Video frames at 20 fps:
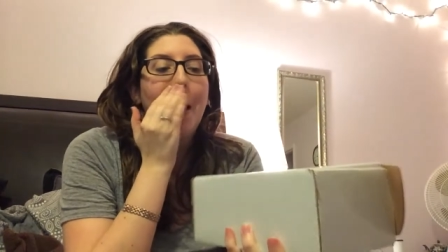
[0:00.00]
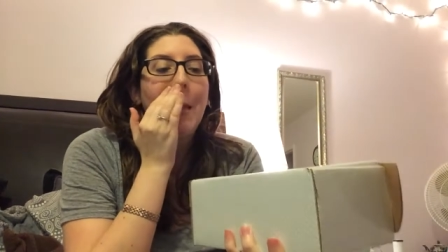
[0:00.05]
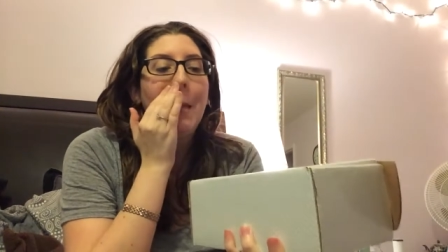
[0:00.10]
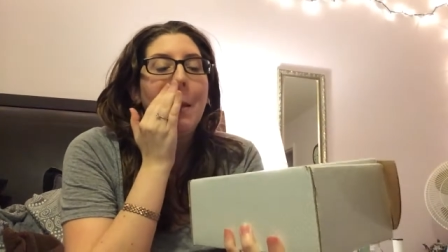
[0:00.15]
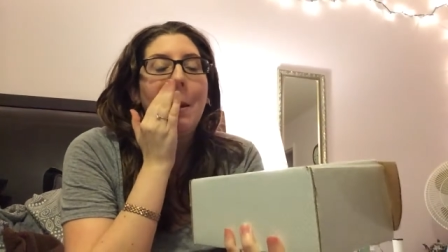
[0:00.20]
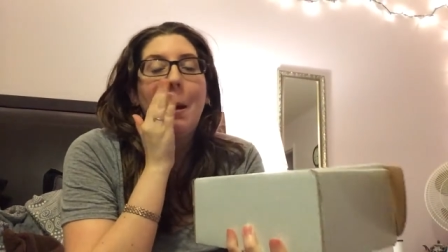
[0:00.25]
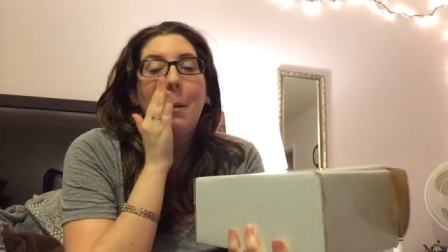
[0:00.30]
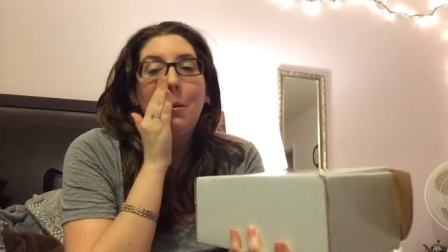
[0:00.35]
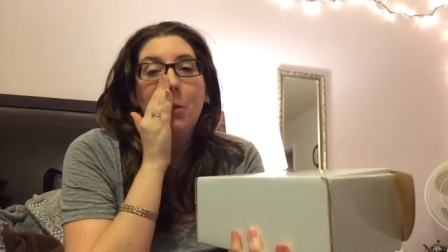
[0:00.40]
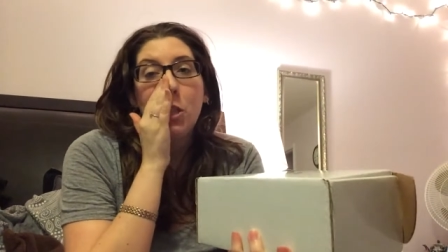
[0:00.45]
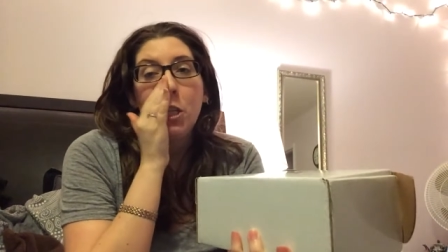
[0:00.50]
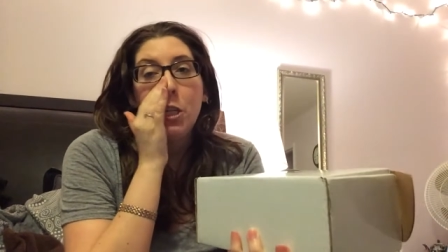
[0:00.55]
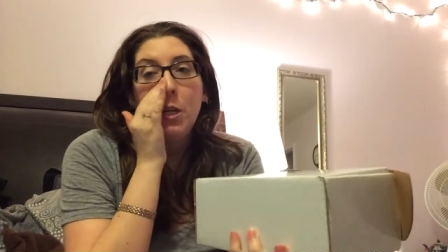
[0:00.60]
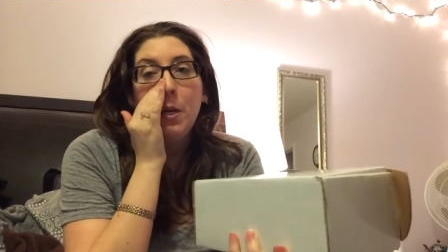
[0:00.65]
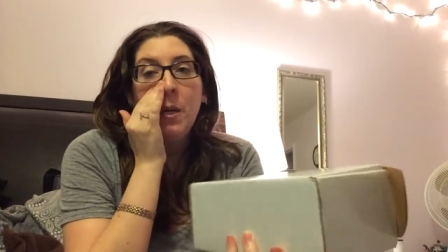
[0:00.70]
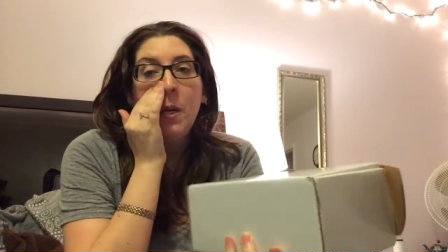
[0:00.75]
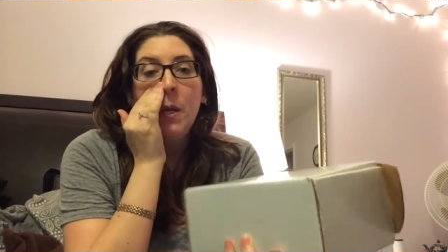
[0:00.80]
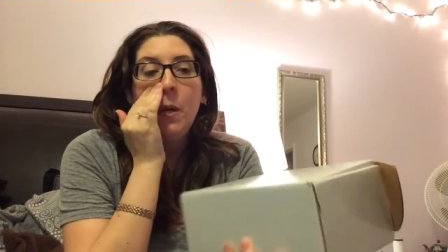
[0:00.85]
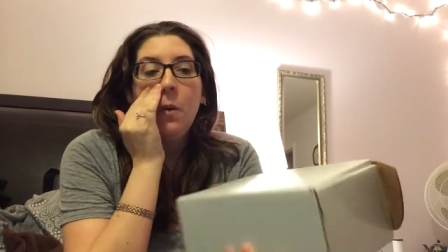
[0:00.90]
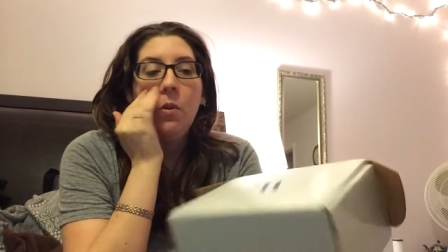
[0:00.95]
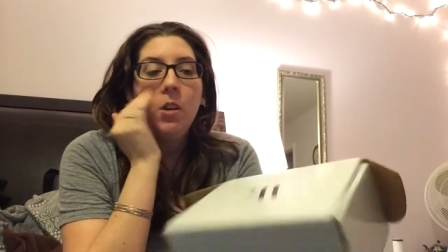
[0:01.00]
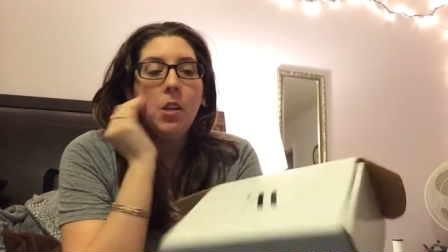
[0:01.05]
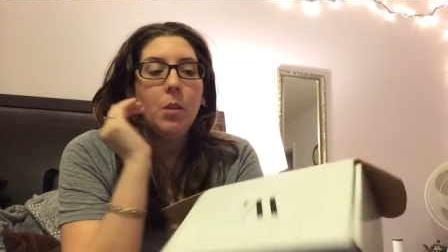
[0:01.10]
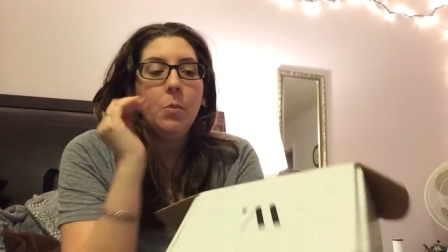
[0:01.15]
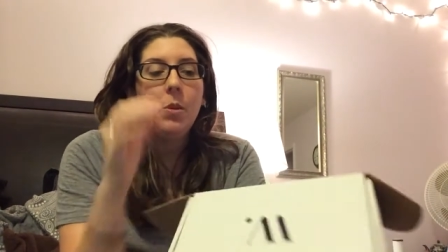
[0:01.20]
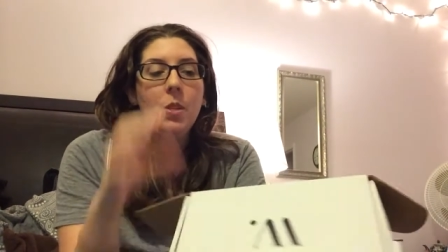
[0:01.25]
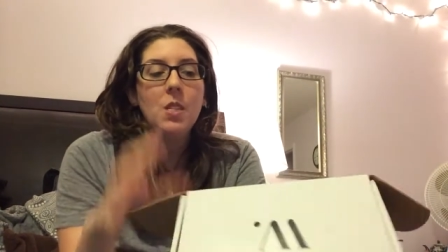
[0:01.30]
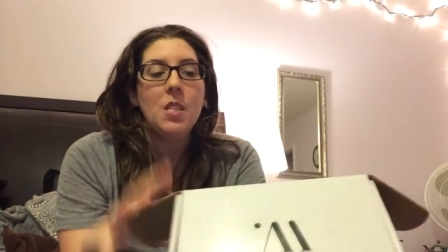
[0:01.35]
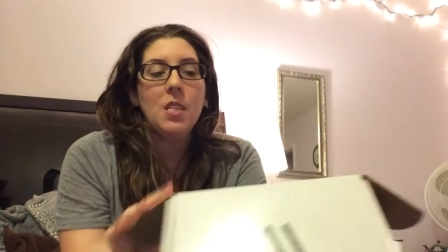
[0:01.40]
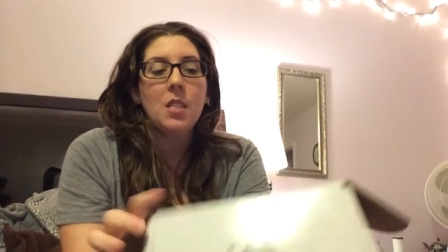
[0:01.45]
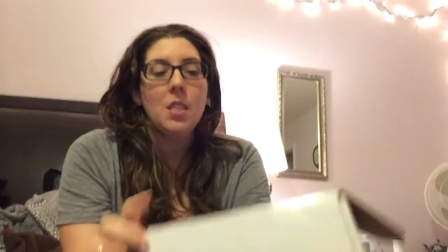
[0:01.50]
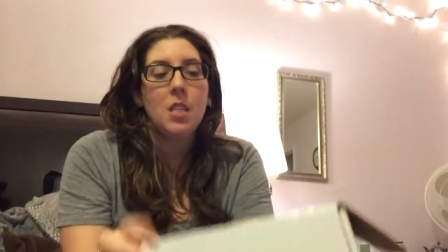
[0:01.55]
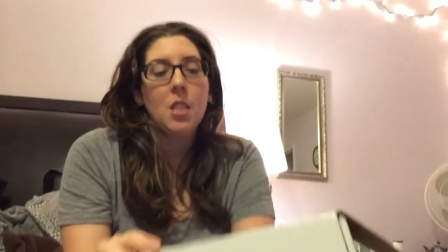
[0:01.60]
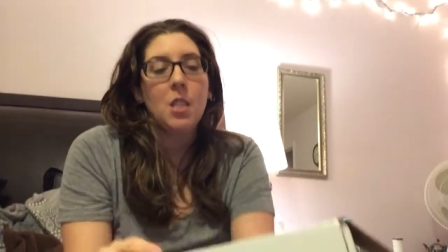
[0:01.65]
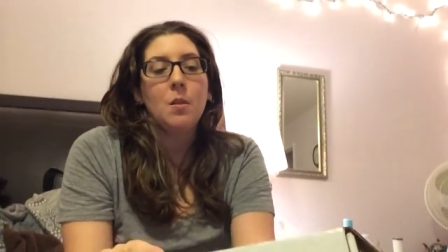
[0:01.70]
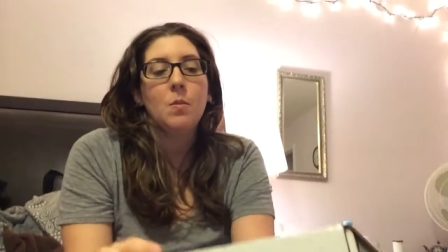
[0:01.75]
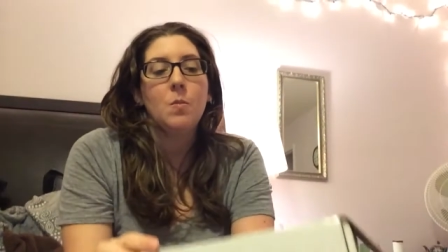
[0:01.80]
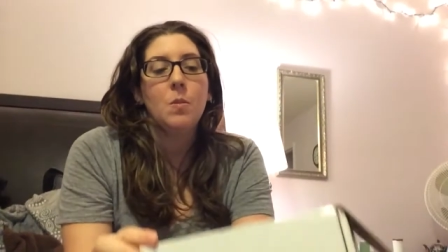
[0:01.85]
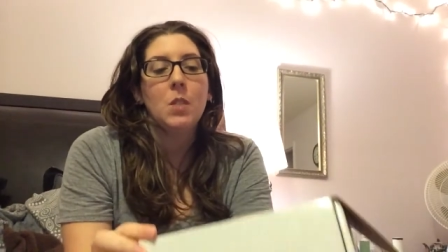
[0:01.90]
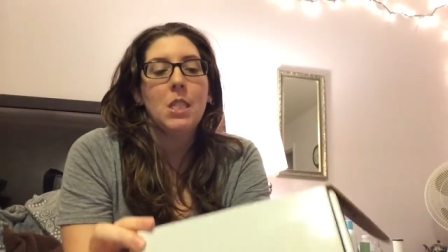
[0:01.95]
So I will show you Wantables. This is
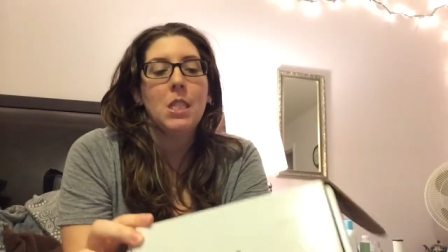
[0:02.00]
a